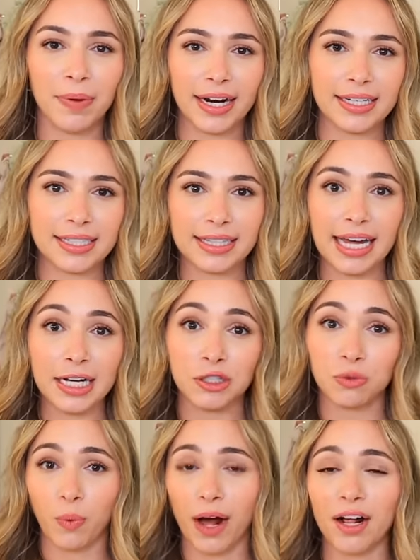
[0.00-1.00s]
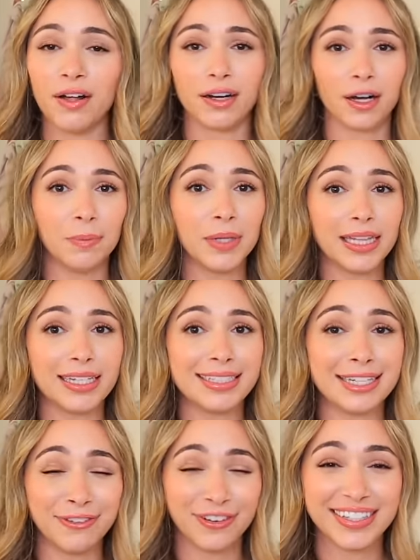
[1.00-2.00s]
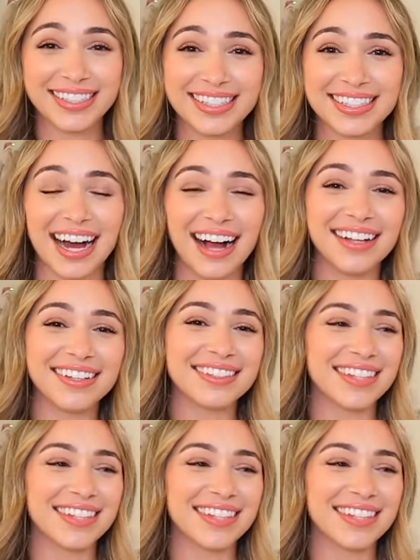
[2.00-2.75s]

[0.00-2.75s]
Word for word: but I did that as well in a completely different style.